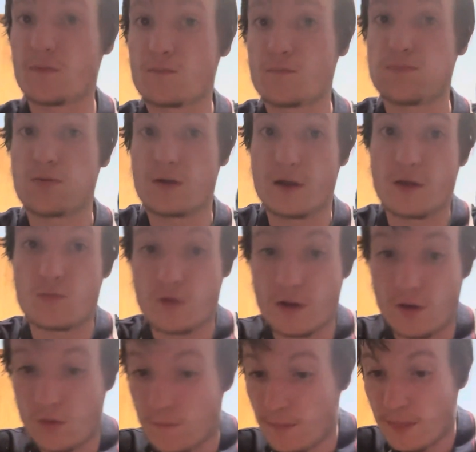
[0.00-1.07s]
Pretty
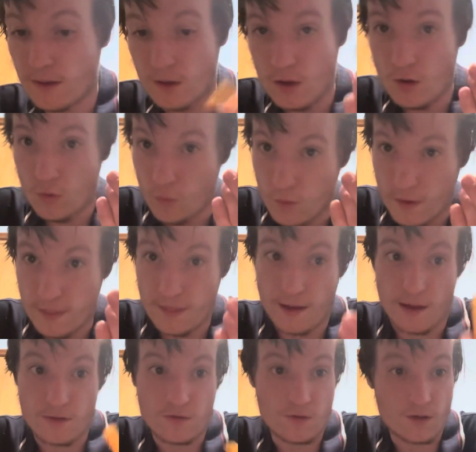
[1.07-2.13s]
real with
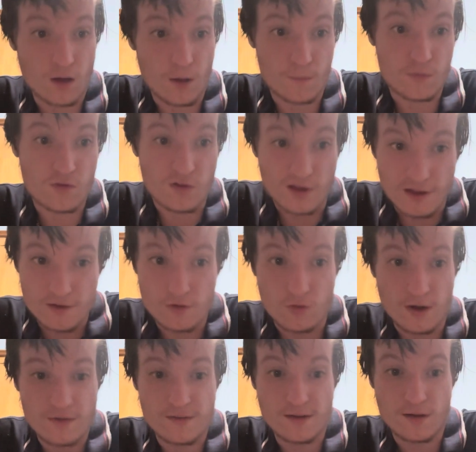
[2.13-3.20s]
that. So
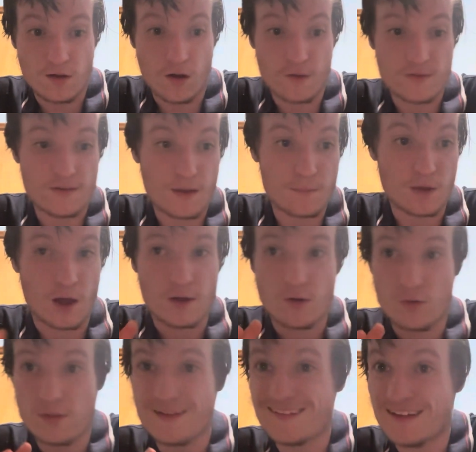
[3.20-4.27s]
interesting concept. I
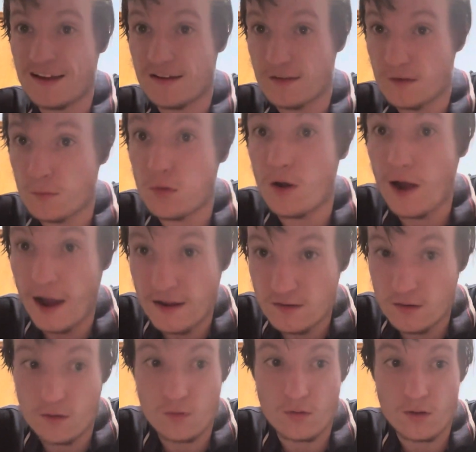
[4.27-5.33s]
don't think that it's a
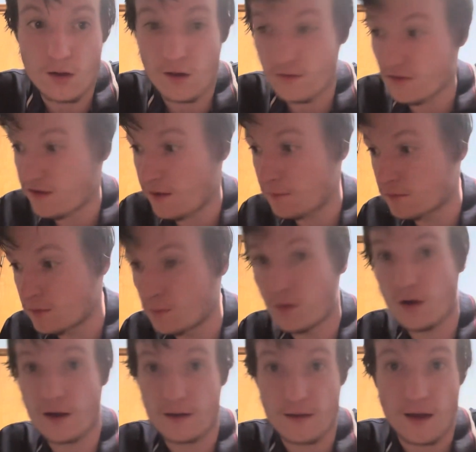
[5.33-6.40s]
practical concept,
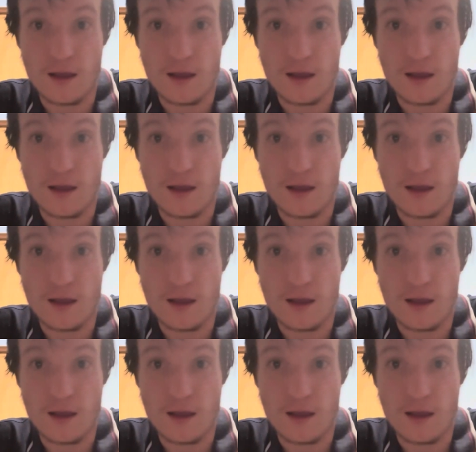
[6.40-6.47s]
but I